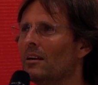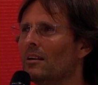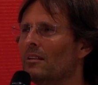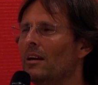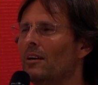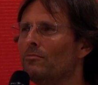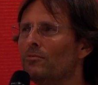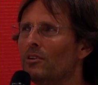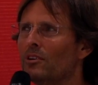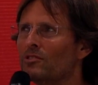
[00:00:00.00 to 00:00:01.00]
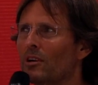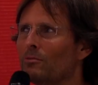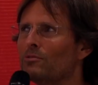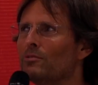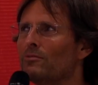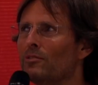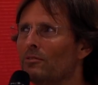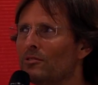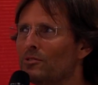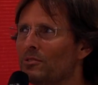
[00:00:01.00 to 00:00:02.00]
that verse, I was
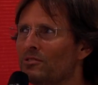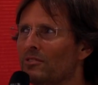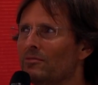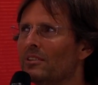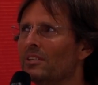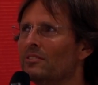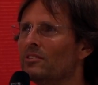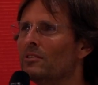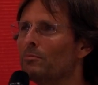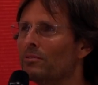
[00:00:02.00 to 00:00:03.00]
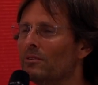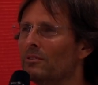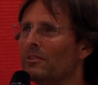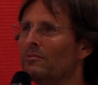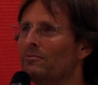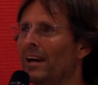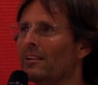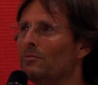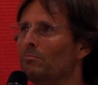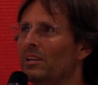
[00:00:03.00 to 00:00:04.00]
referring specifically to the fact
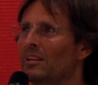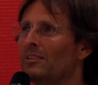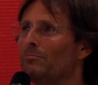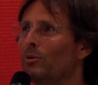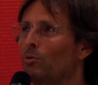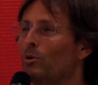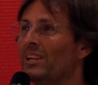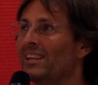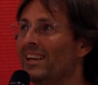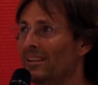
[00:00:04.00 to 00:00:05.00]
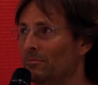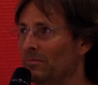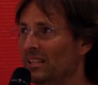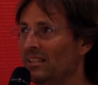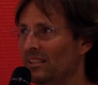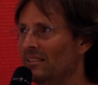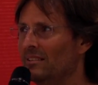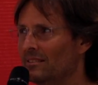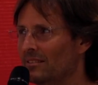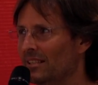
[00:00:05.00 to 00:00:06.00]
that being born again
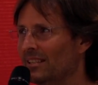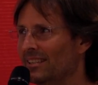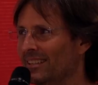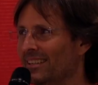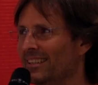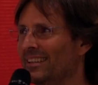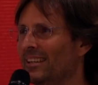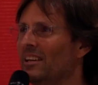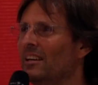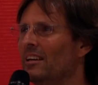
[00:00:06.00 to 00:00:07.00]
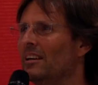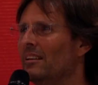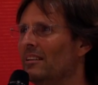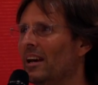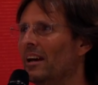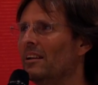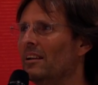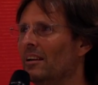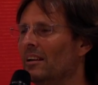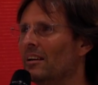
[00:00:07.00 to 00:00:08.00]
means that
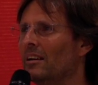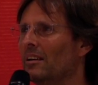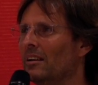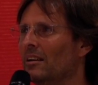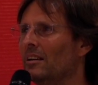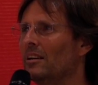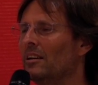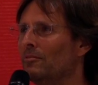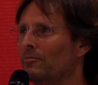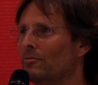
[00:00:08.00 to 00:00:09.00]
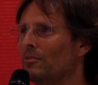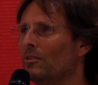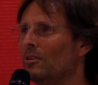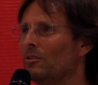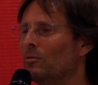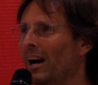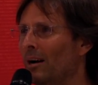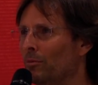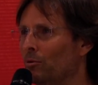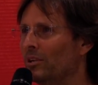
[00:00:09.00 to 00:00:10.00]
if you are
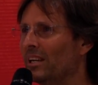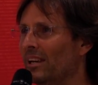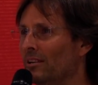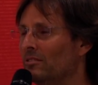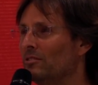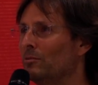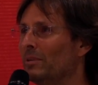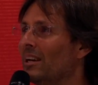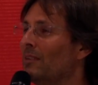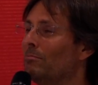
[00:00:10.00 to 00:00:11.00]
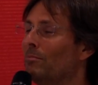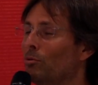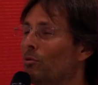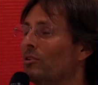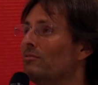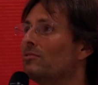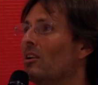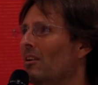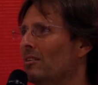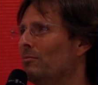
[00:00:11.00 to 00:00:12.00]
born again, you become born of
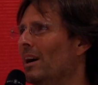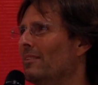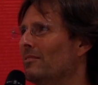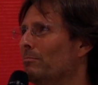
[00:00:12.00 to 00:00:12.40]
God rather than